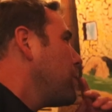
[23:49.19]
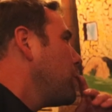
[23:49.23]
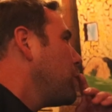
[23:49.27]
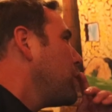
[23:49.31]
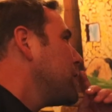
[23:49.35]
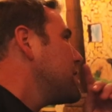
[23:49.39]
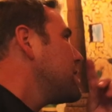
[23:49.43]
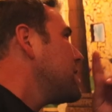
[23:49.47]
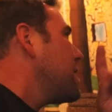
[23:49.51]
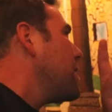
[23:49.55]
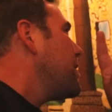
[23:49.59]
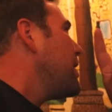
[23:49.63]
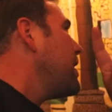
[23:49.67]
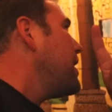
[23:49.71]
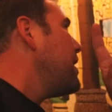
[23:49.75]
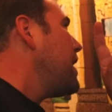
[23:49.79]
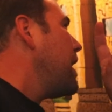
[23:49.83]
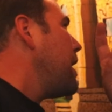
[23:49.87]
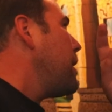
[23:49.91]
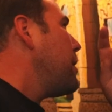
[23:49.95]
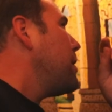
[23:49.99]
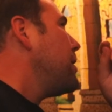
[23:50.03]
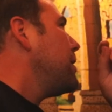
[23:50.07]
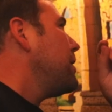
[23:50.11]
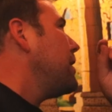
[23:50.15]
What's the
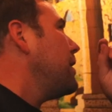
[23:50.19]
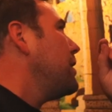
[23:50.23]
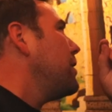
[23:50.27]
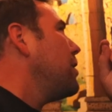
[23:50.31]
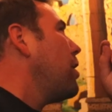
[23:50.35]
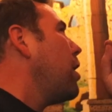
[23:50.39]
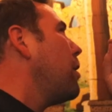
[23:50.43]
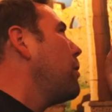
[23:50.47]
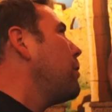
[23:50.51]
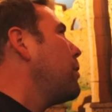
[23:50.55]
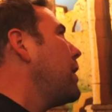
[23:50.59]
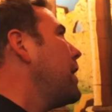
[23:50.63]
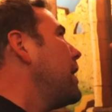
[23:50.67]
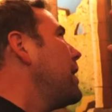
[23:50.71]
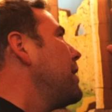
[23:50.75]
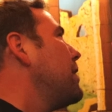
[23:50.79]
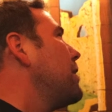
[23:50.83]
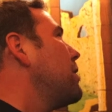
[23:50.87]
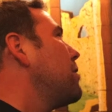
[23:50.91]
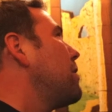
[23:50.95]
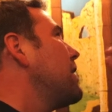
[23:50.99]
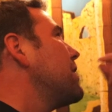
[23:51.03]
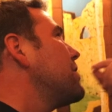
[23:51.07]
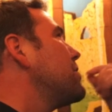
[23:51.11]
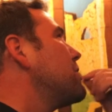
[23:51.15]
name? The nombre of
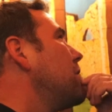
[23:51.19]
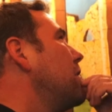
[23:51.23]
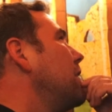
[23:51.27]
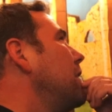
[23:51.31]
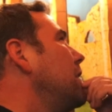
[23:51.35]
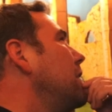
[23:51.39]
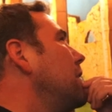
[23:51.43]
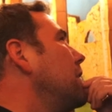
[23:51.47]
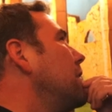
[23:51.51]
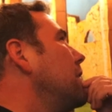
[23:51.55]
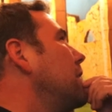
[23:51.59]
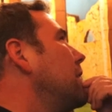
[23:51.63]
the restaurant?